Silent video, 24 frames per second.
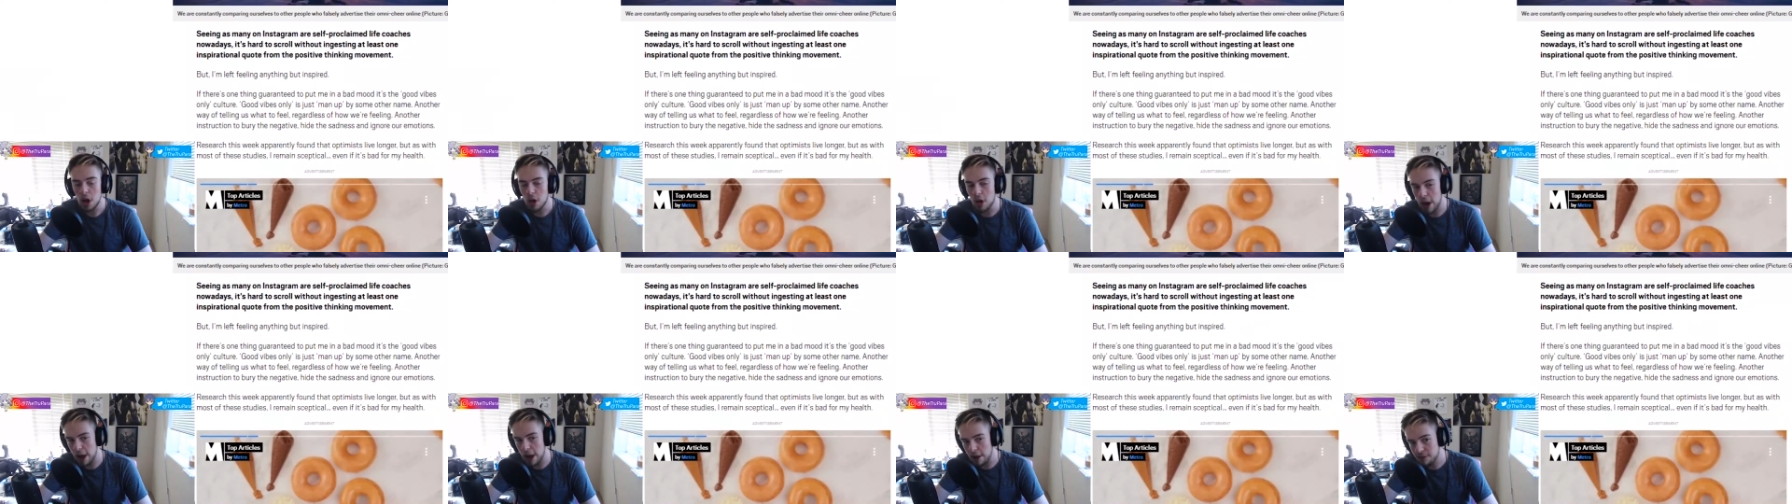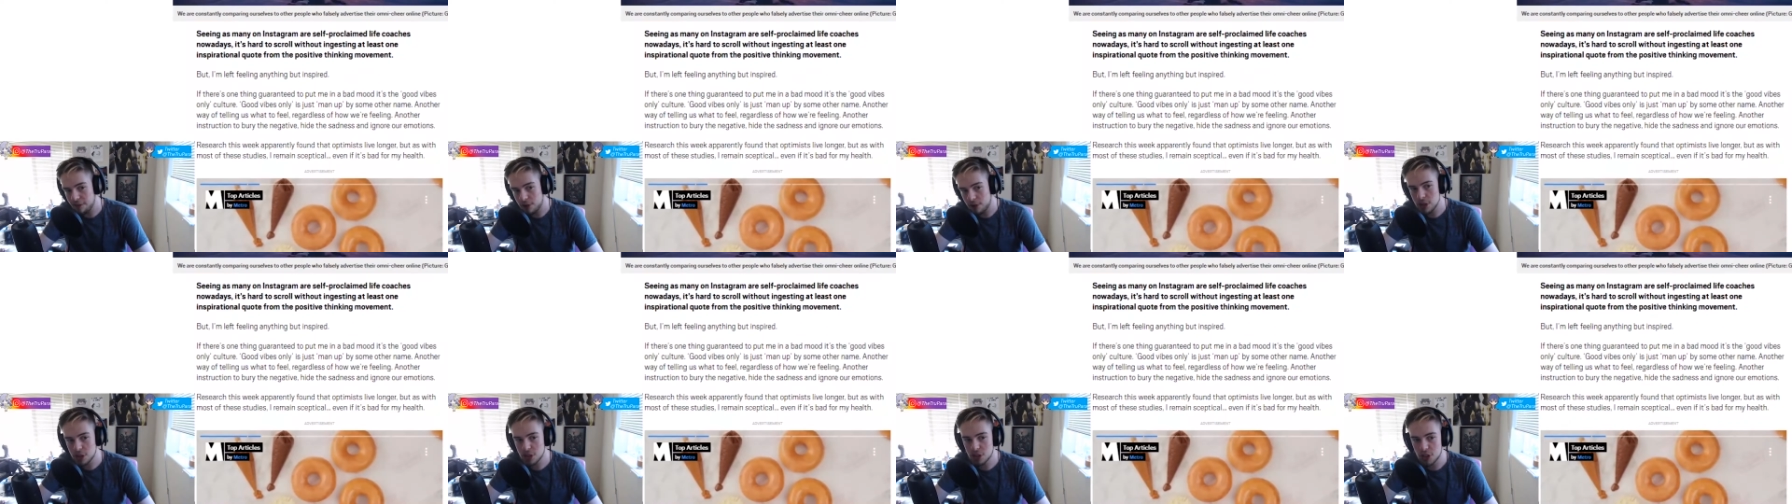Alright,
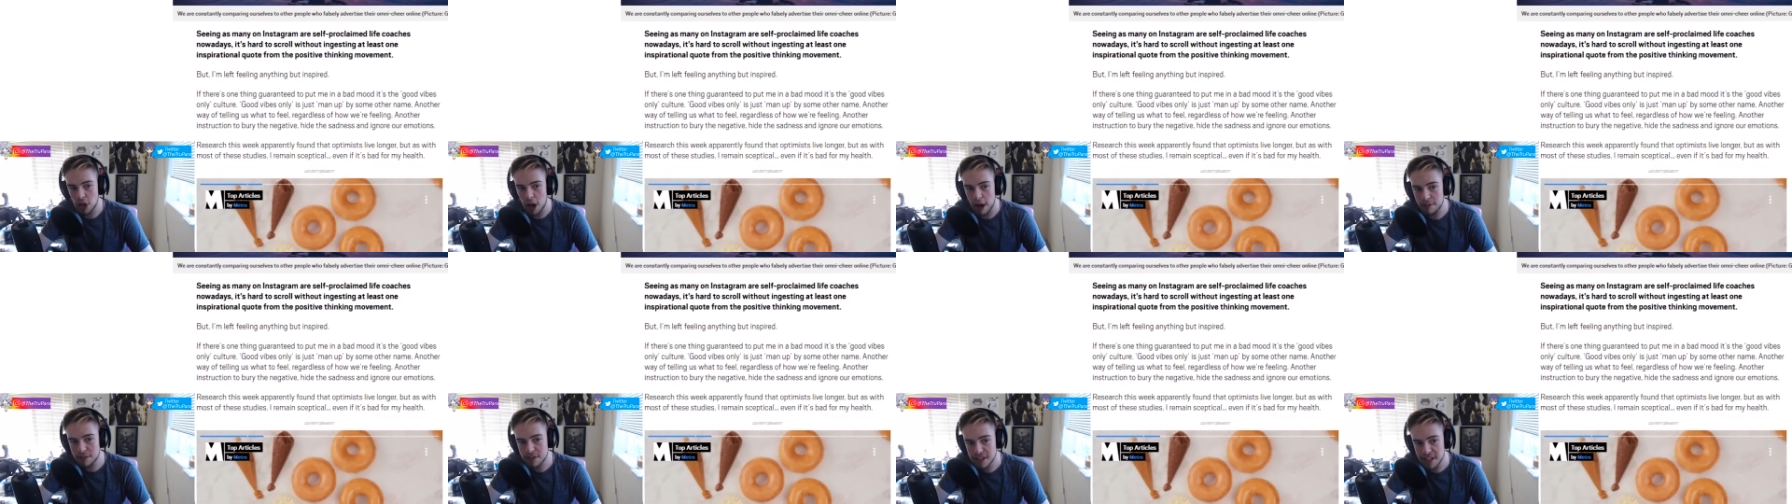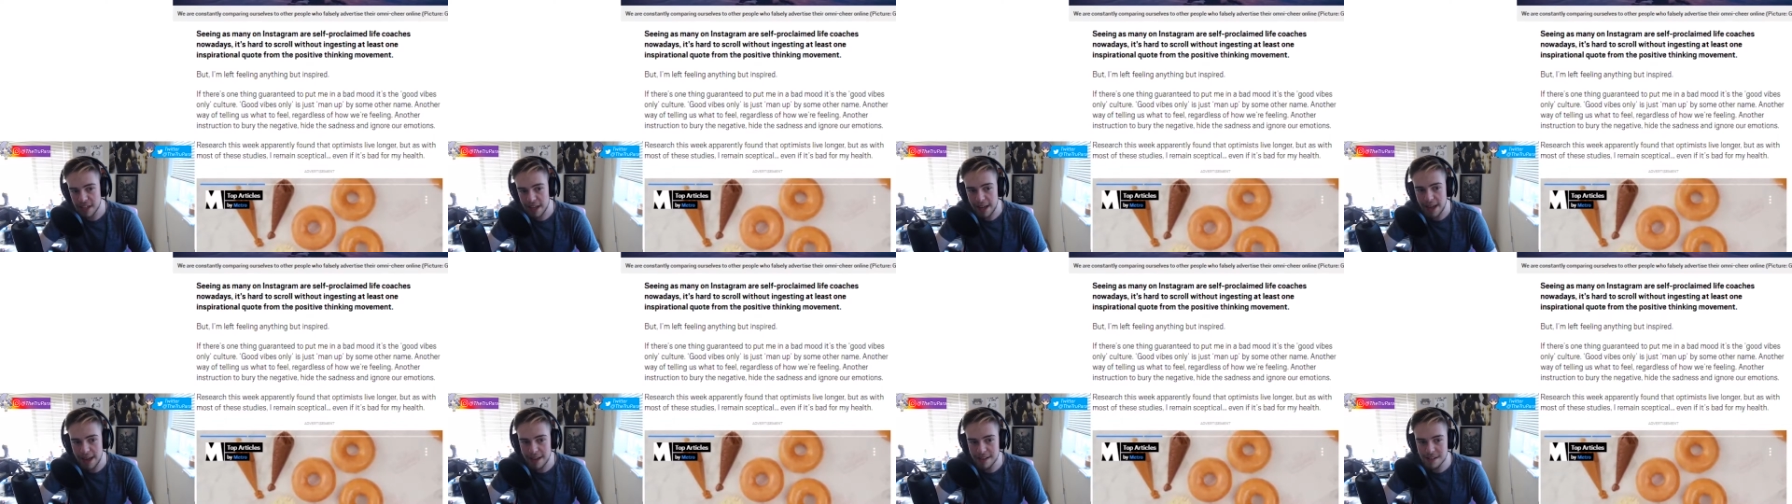first off,
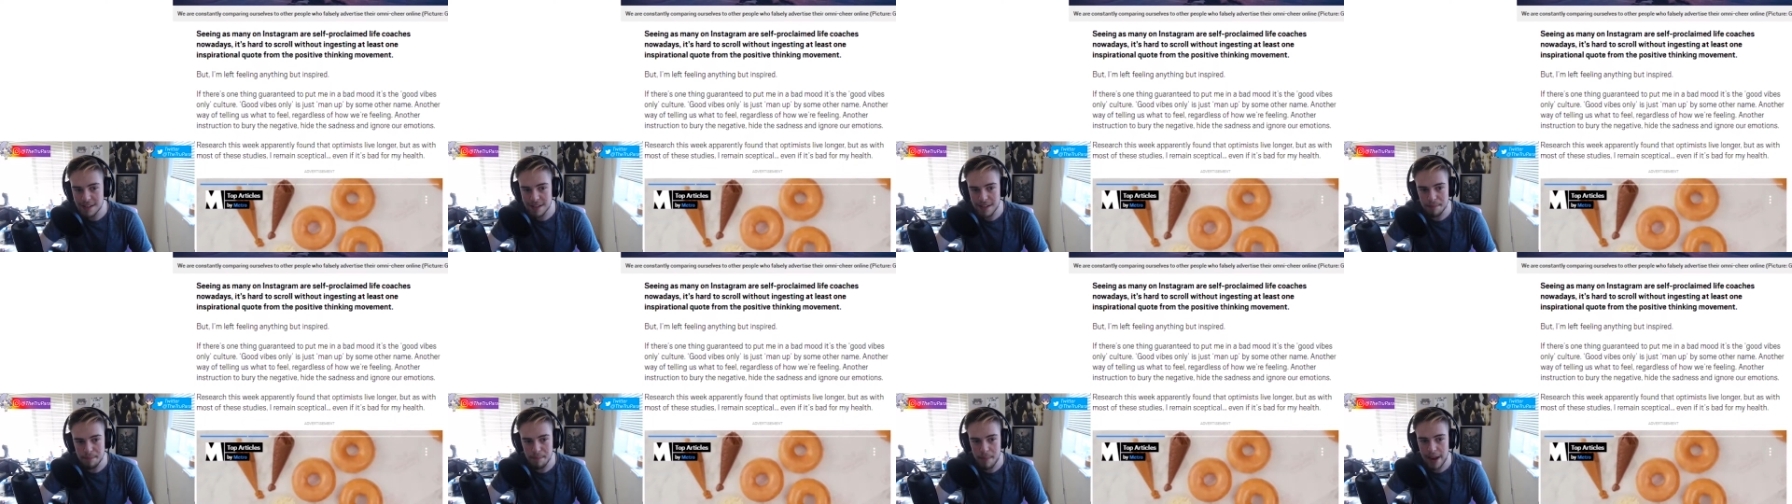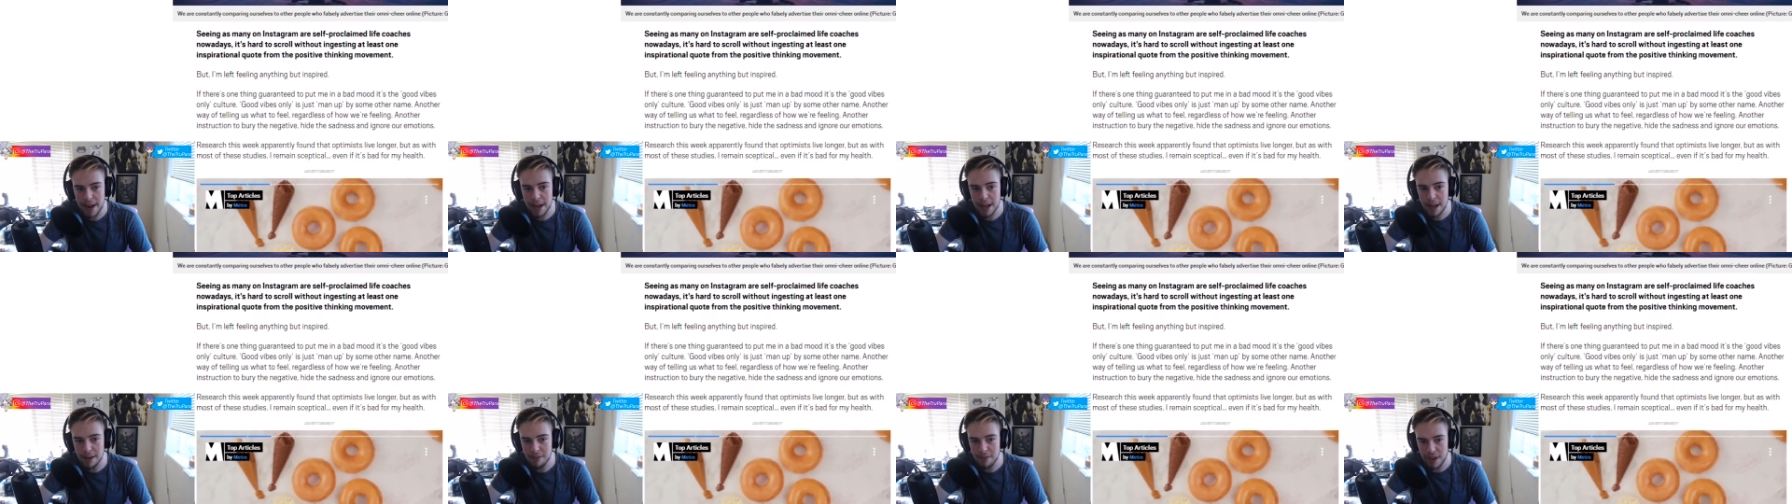seeing as
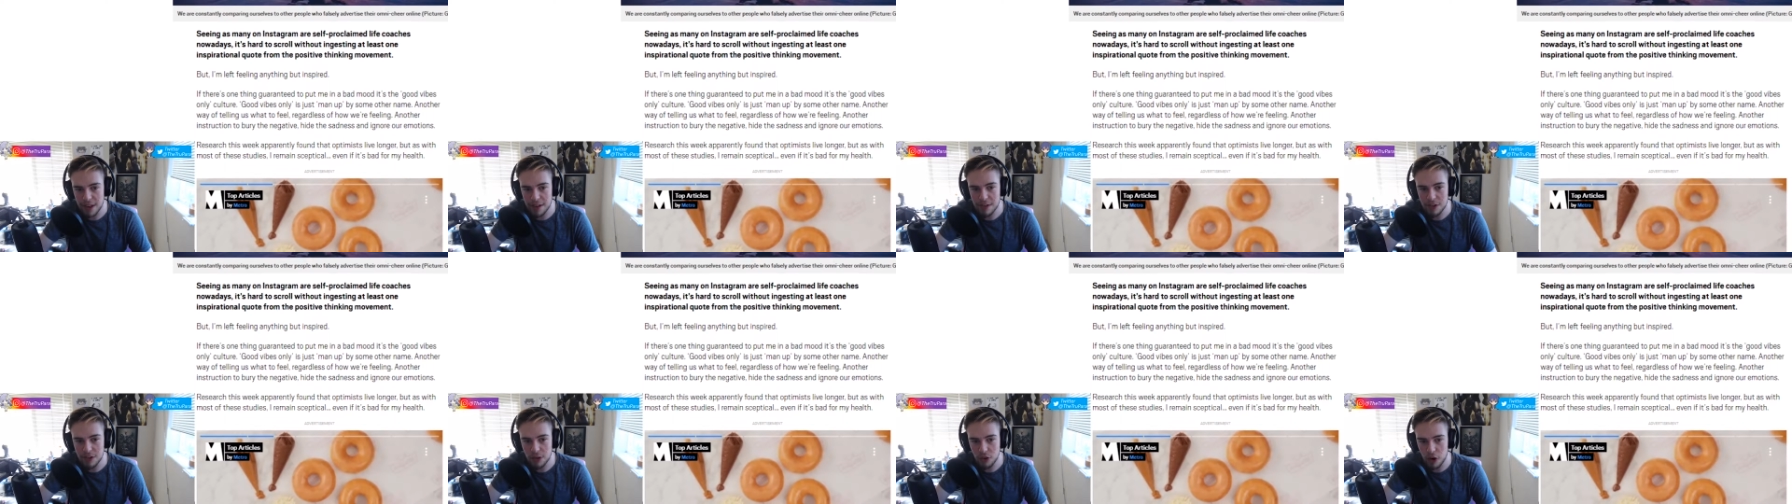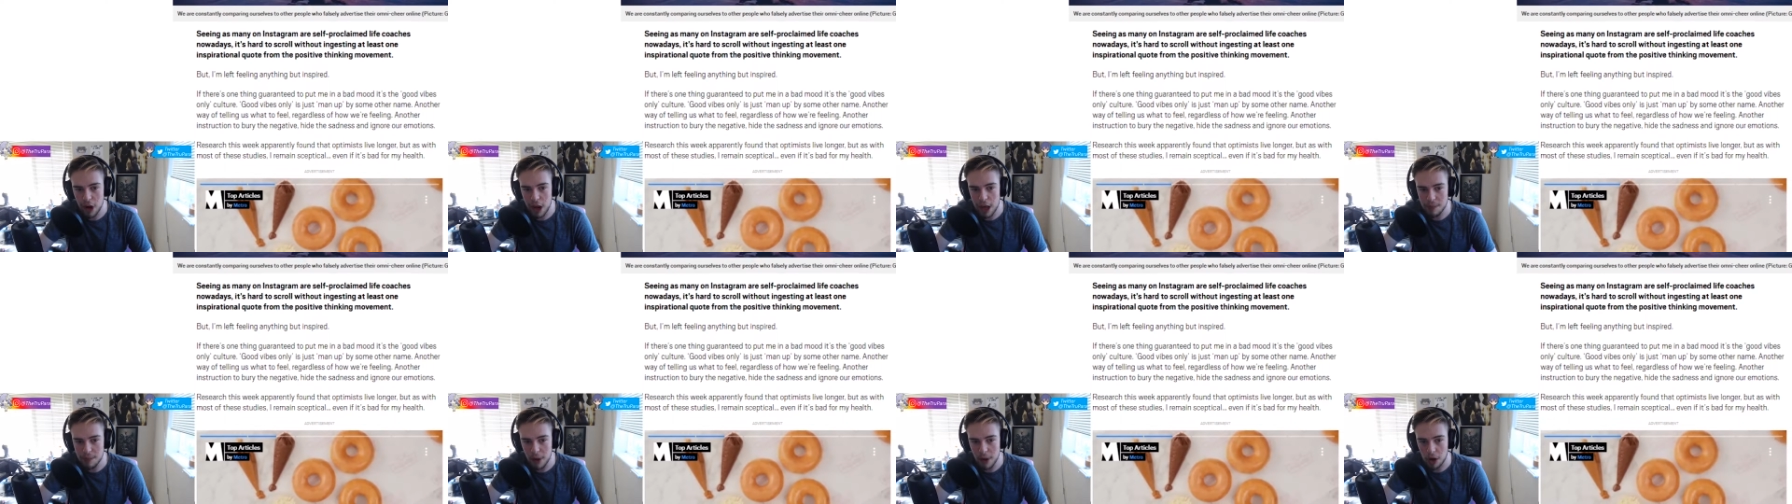many of Instagram